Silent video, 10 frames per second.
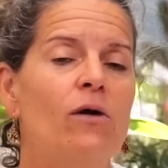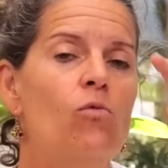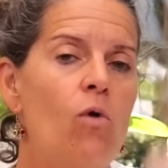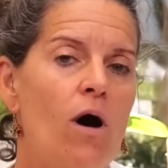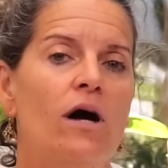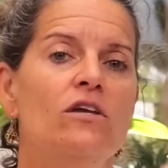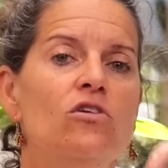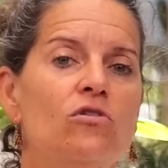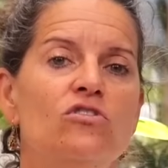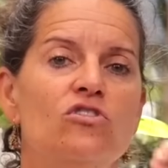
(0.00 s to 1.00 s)
I want
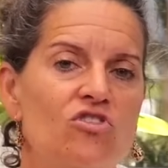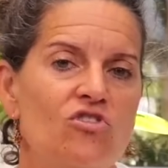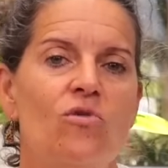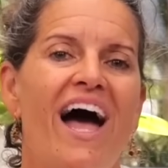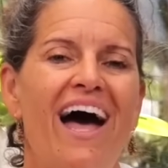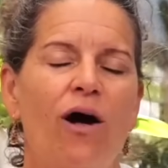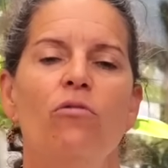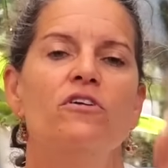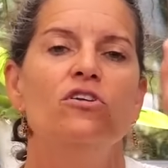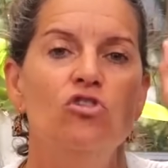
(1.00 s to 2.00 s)
you to do
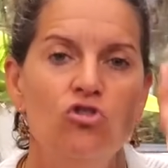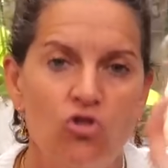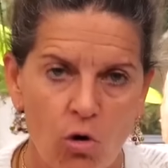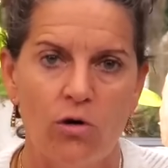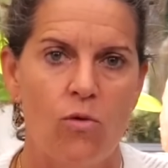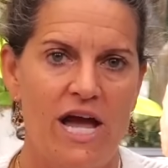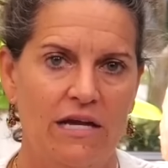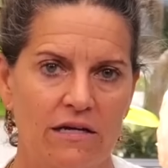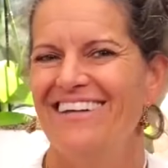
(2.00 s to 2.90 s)
health your way.